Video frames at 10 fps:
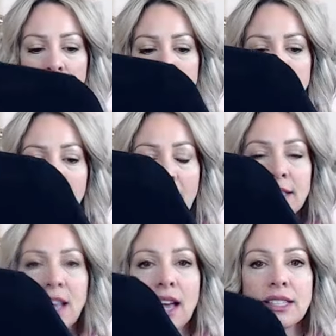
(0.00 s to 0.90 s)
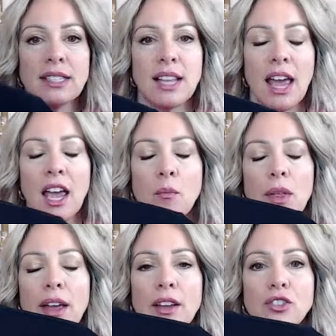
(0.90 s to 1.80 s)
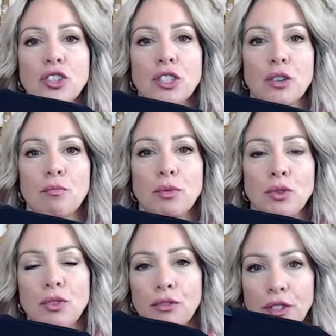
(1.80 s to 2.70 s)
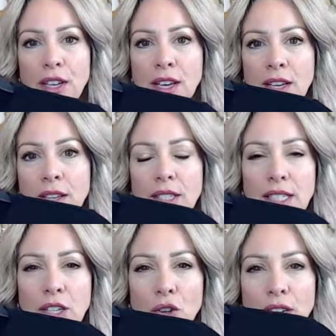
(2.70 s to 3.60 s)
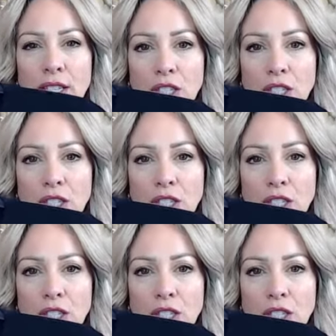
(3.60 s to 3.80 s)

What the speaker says: and it has that same like just beautifully silky